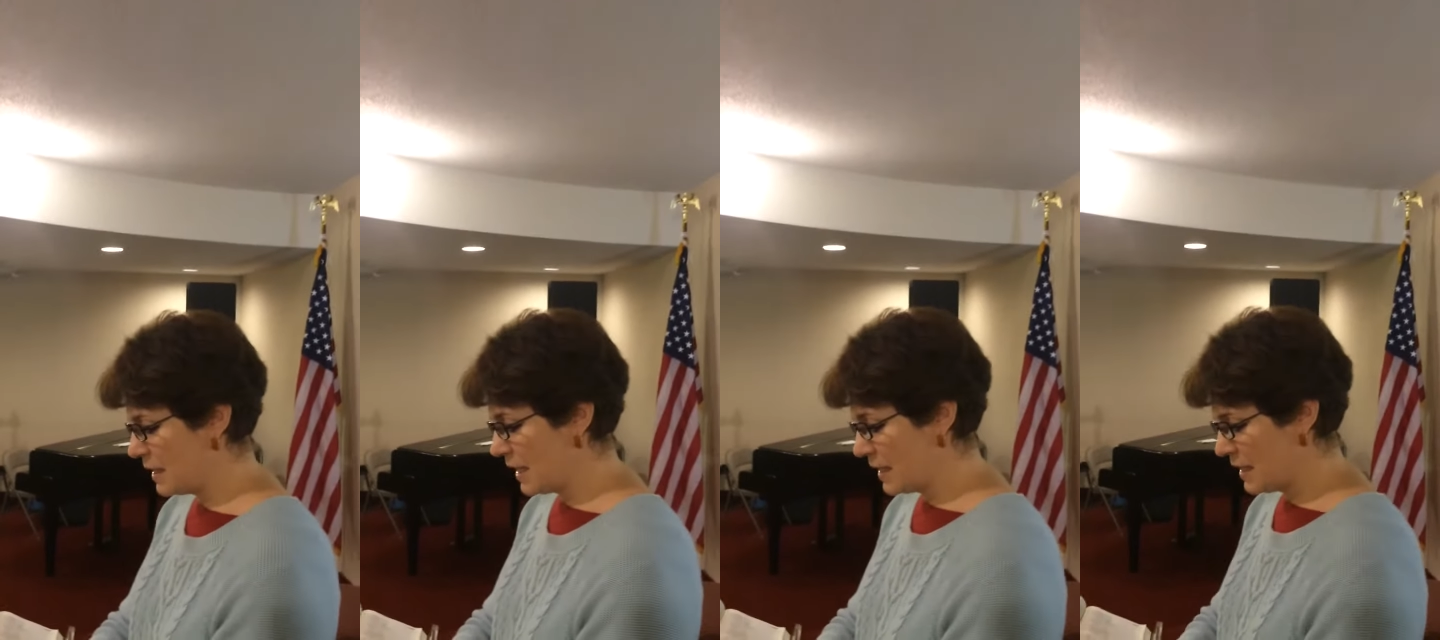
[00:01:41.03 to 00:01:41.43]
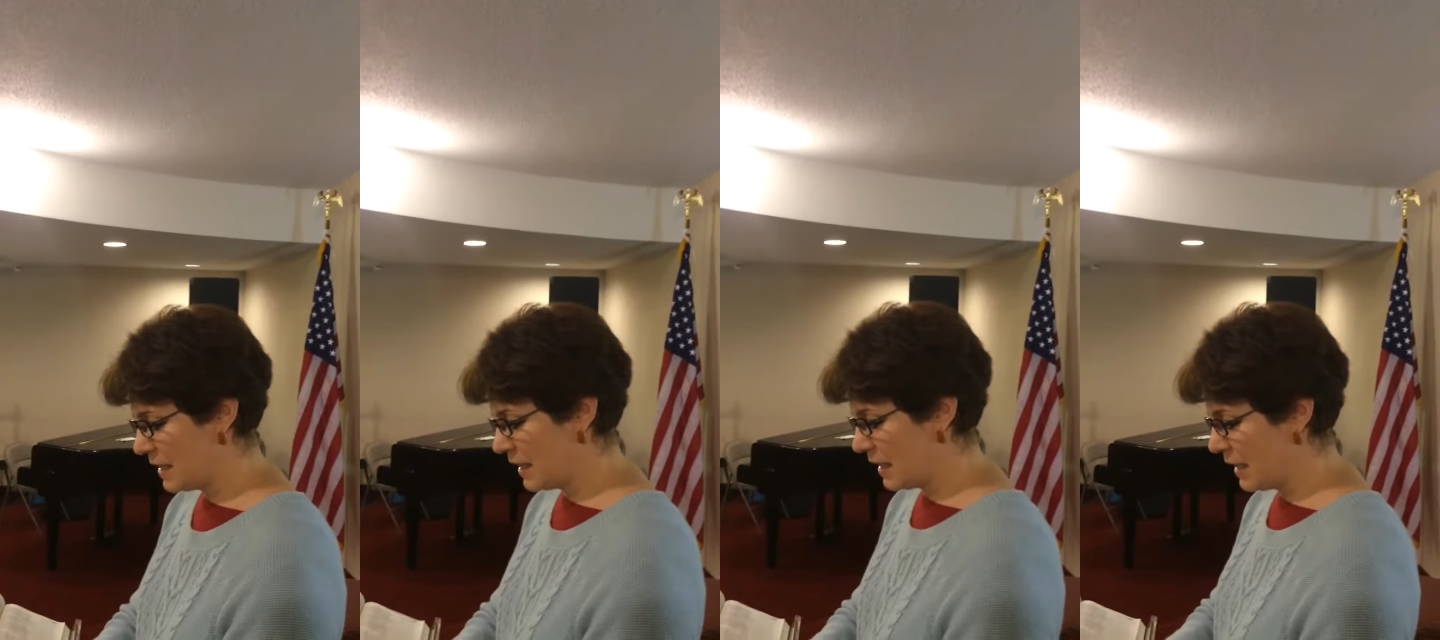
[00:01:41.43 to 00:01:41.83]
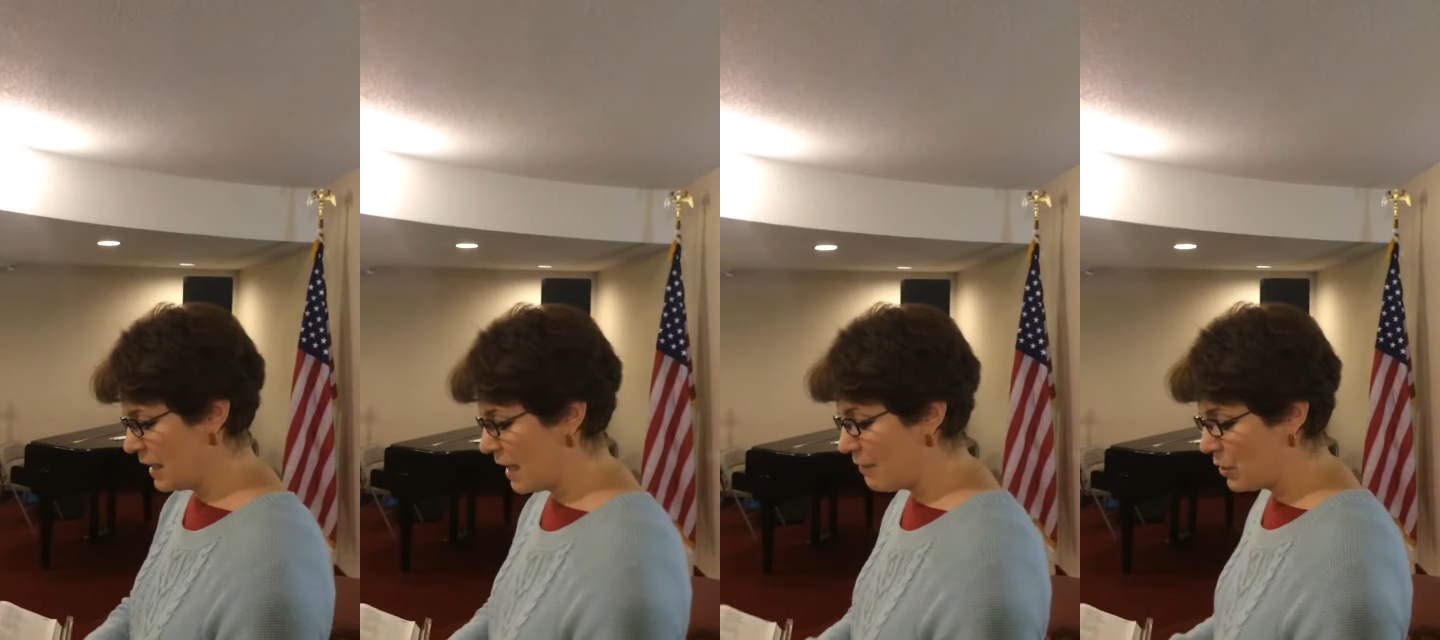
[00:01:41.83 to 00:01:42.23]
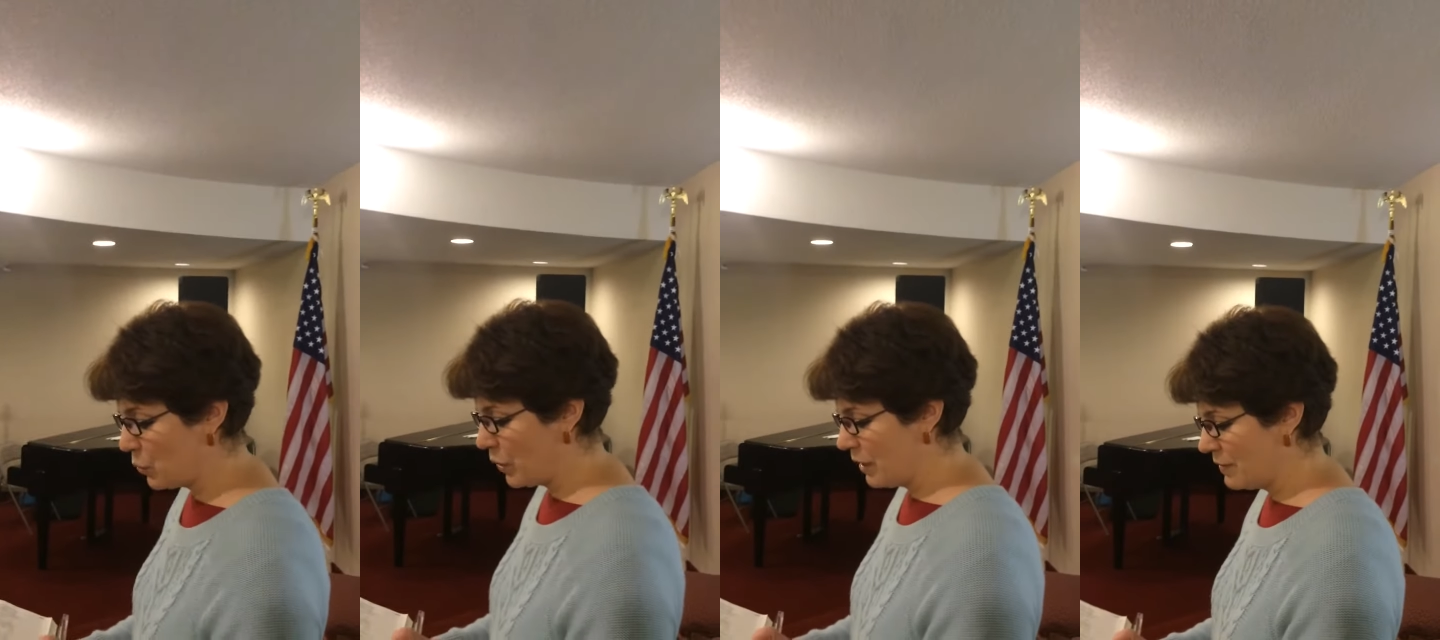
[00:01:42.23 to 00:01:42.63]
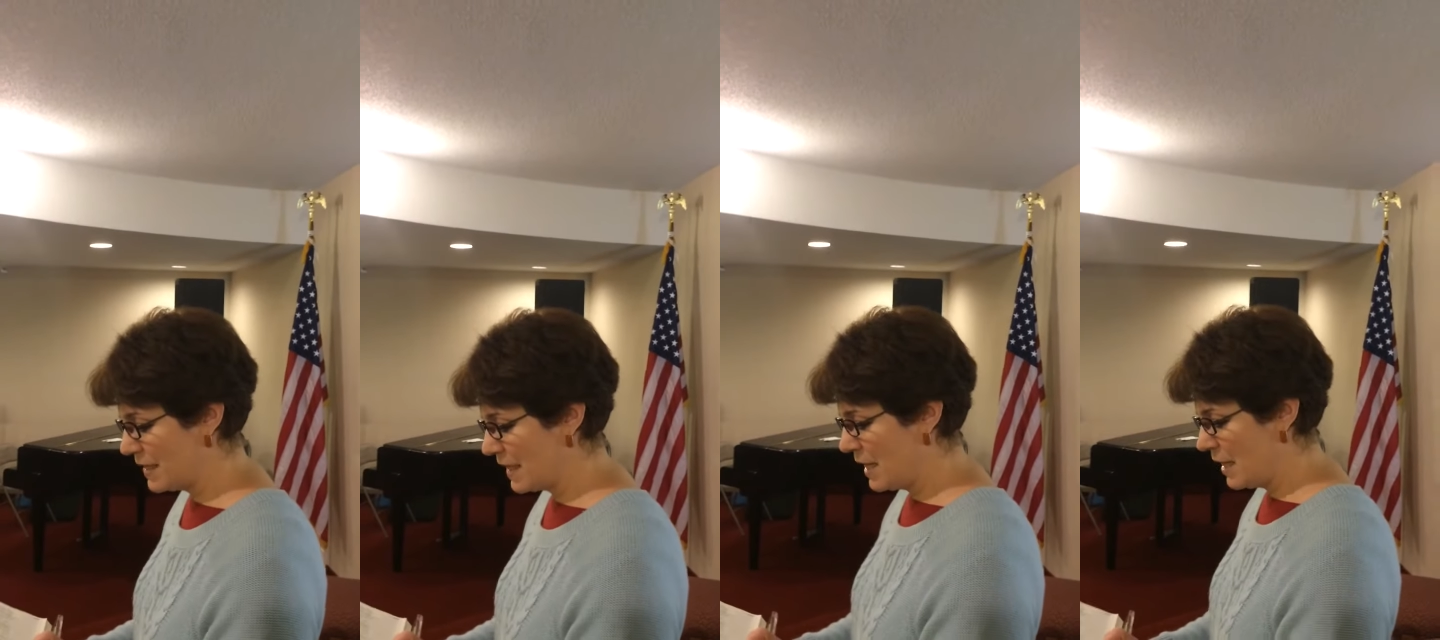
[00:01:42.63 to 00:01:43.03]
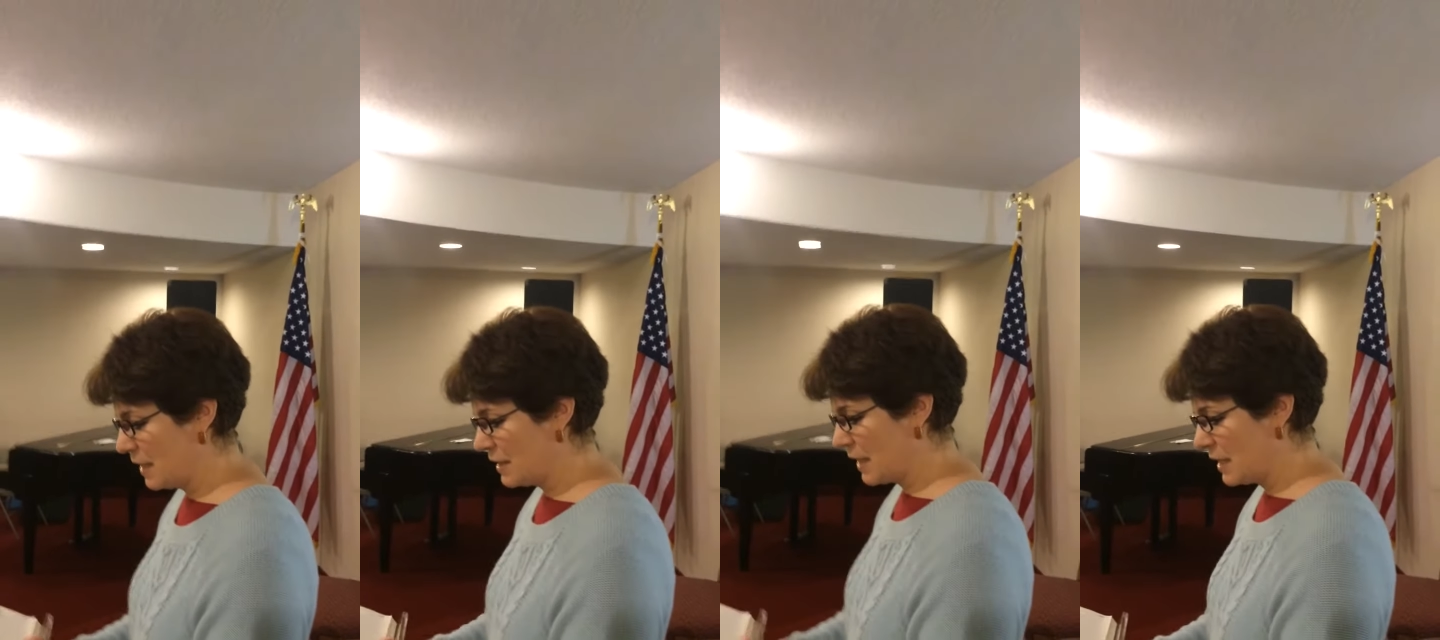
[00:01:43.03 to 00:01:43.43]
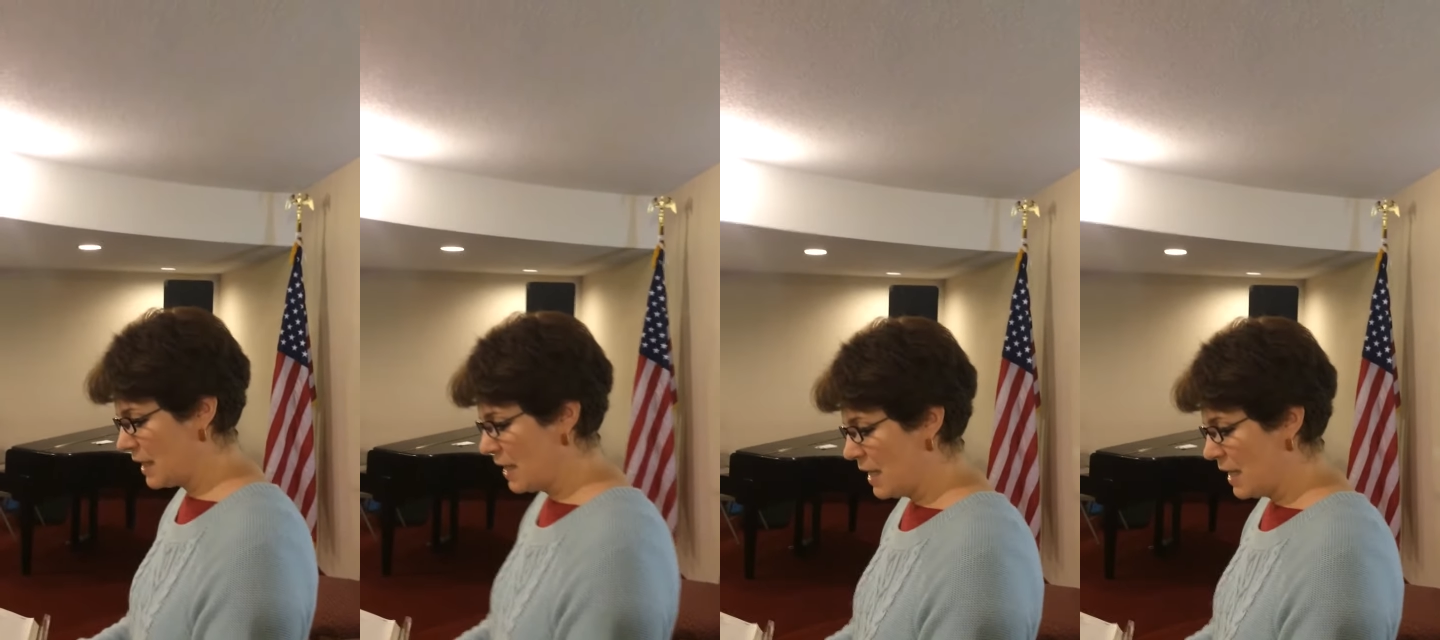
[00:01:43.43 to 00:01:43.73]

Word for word: 6, 11, 12 saying that